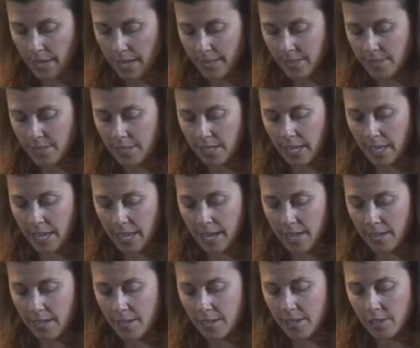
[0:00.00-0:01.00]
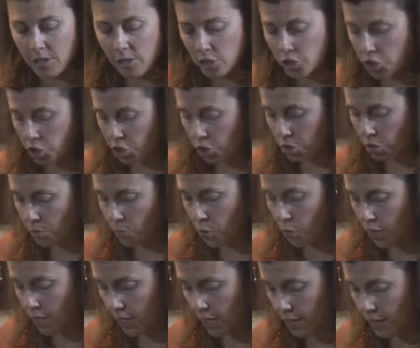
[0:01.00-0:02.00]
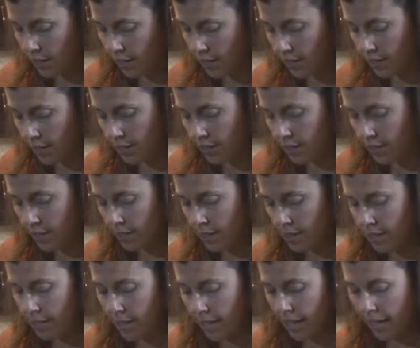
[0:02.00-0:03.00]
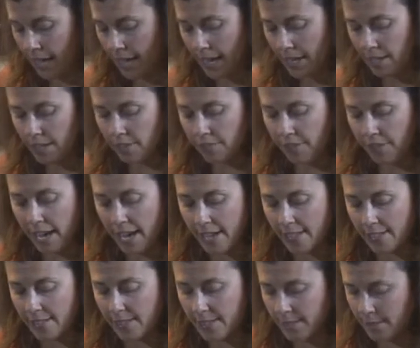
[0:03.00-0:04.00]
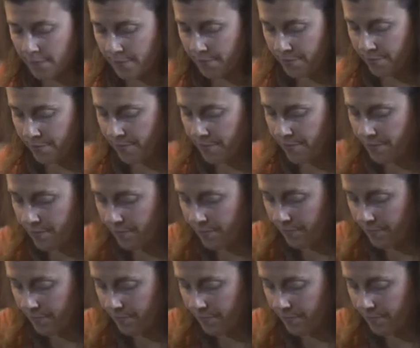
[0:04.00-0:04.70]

And that's going to add 2 more added fats.